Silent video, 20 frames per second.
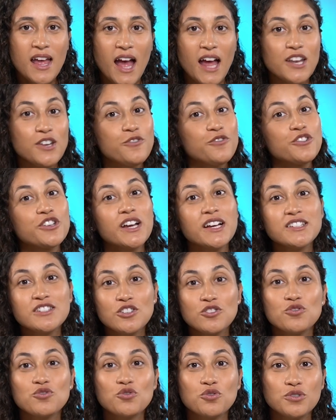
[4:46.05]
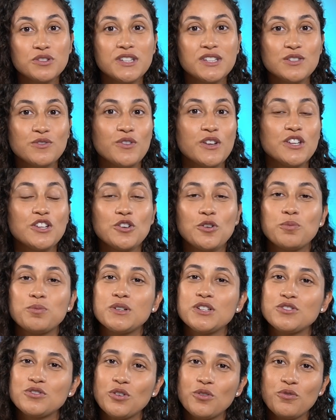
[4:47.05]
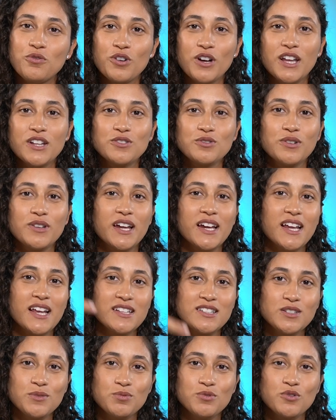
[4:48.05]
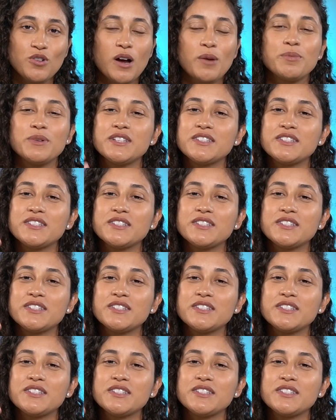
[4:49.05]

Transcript: And if you guys enjoyed this video, please don't forget to like and subscribe.